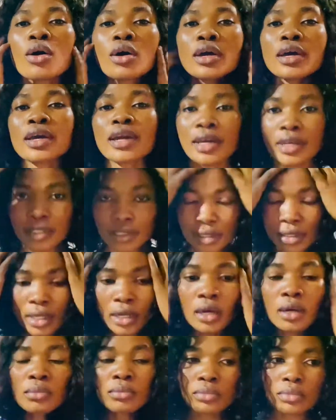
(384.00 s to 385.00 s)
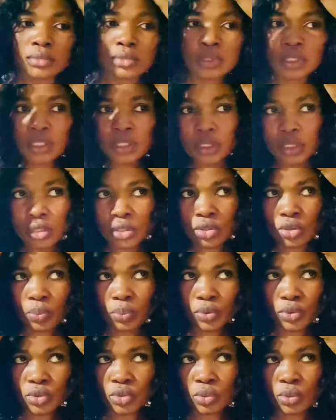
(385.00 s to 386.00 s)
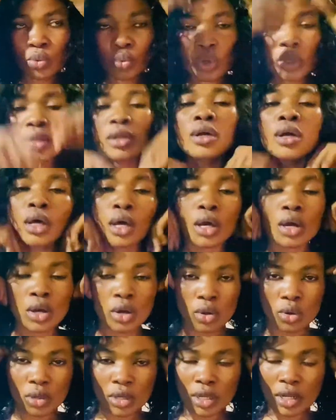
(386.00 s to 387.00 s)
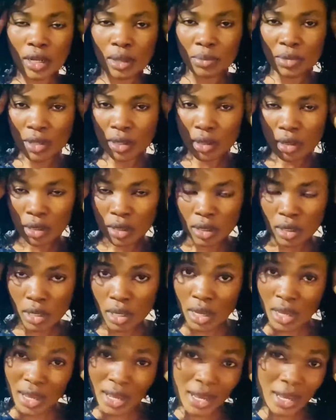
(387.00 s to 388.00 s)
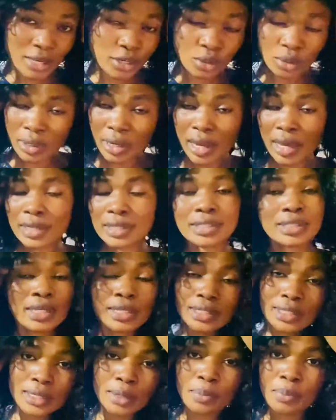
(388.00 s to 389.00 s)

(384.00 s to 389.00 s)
okay guys um this is supposed to be what okay let me i don't like center